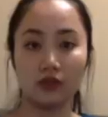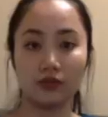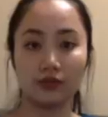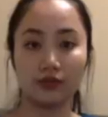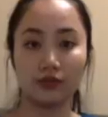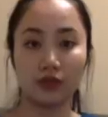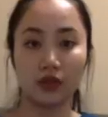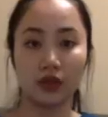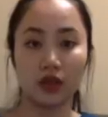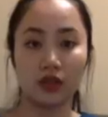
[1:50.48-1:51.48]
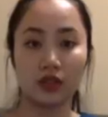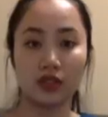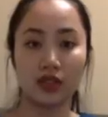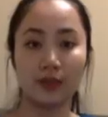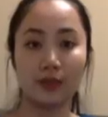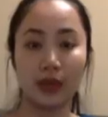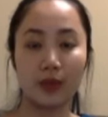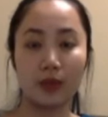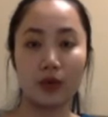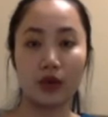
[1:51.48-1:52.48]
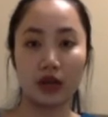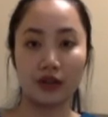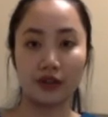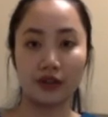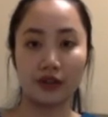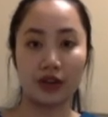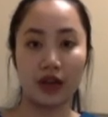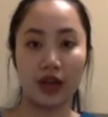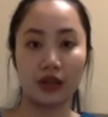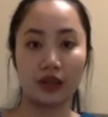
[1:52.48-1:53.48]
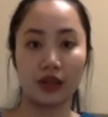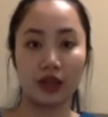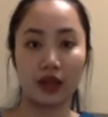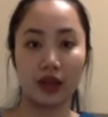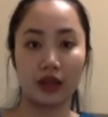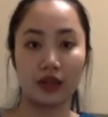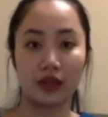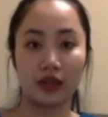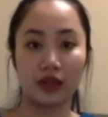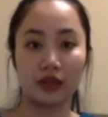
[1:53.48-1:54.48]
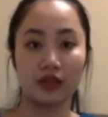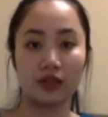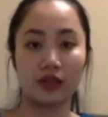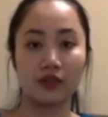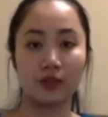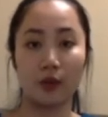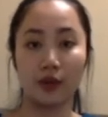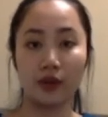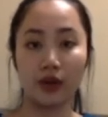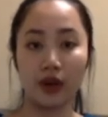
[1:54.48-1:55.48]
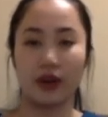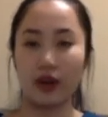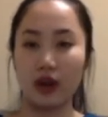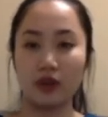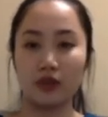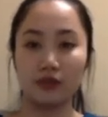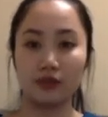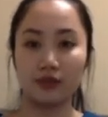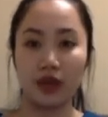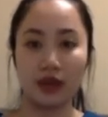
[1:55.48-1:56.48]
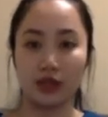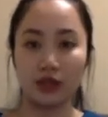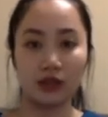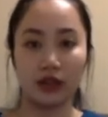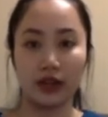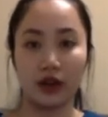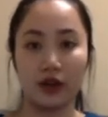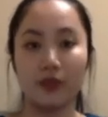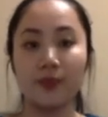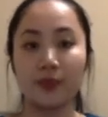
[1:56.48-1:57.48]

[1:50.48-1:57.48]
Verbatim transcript: Mm, some people consider hunting a, is a sport. absolutely no.